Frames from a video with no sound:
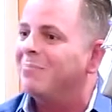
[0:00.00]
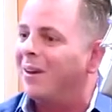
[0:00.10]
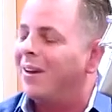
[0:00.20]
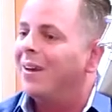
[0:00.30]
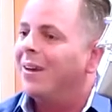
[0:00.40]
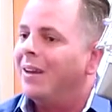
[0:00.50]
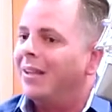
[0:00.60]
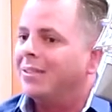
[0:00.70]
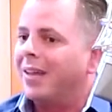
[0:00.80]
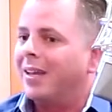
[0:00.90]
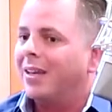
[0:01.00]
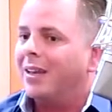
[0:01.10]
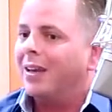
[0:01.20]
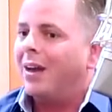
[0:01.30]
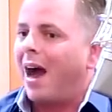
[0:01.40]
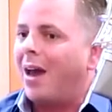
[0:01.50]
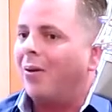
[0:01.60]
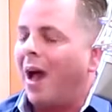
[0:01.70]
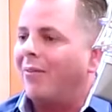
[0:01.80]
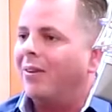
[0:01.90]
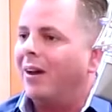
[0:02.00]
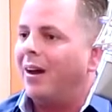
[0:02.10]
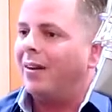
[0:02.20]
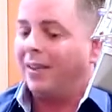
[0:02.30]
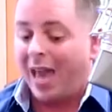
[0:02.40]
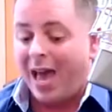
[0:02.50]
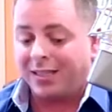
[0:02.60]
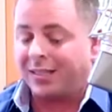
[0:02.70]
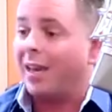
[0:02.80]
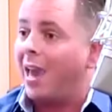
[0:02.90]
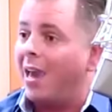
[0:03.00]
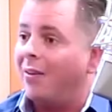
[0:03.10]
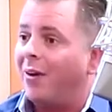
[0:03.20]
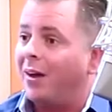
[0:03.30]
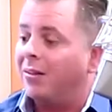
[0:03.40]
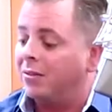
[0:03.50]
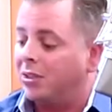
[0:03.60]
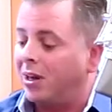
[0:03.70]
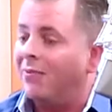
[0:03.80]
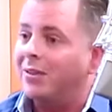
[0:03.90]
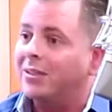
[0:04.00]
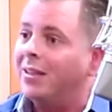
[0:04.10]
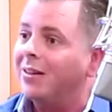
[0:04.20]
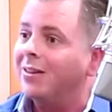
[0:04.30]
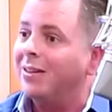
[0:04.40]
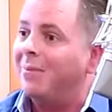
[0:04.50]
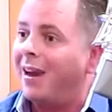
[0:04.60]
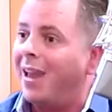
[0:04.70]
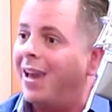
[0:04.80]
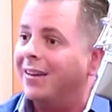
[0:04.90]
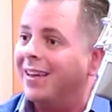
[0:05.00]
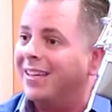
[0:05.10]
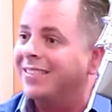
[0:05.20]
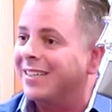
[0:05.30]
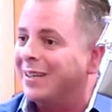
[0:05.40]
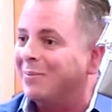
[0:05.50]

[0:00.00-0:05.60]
But it's I don't have to guess hey, if I shove this needle into my hand, is it going to